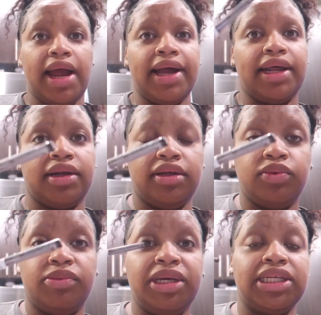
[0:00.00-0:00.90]
I had another
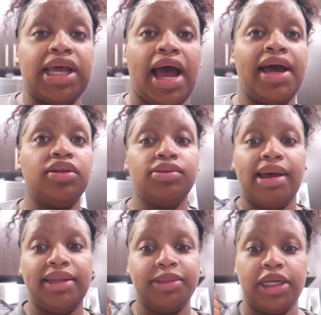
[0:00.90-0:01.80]
one because I lose
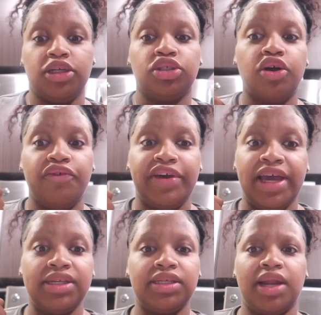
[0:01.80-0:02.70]
my lip liner so
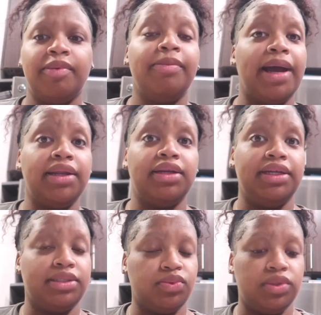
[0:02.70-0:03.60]
fast, and I be buying the
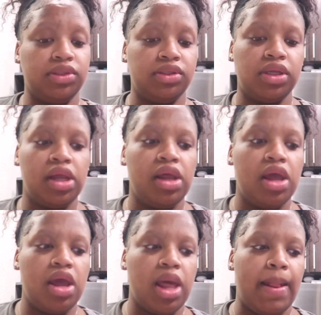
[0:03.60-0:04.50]
NYX ones,
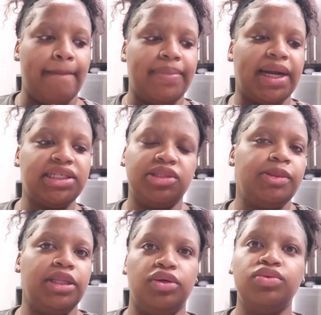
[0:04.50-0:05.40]
but I just
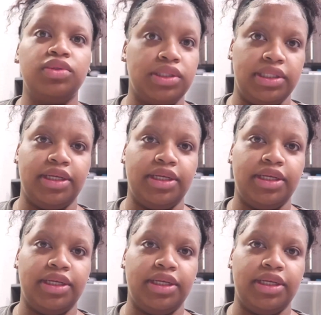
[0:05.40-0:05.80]
be losing